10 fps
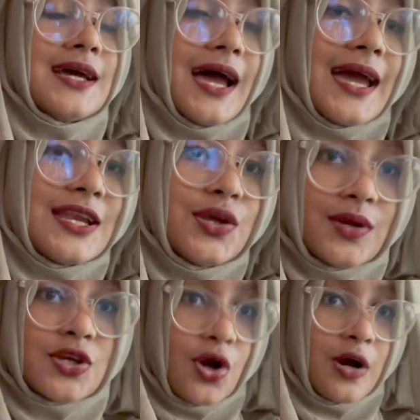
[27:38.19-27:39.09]
And you
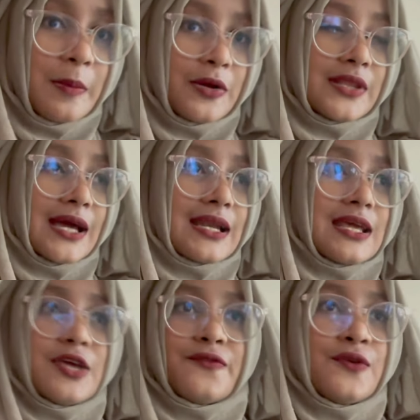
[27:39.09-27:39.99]
can talk about that
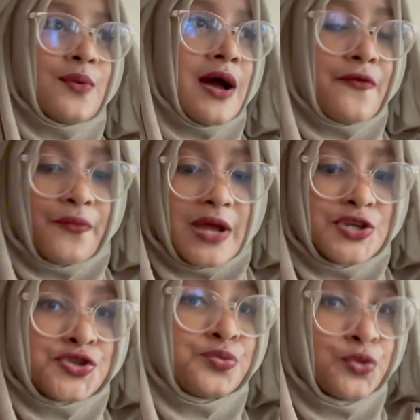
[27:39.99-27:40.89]
if you have
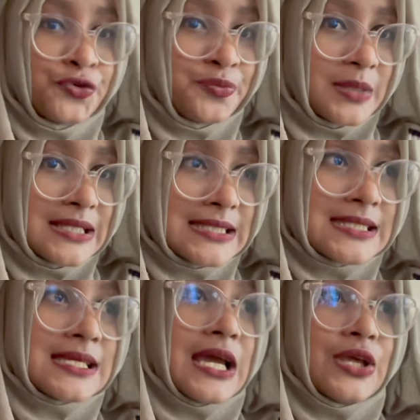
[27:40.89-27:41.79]
went to movements,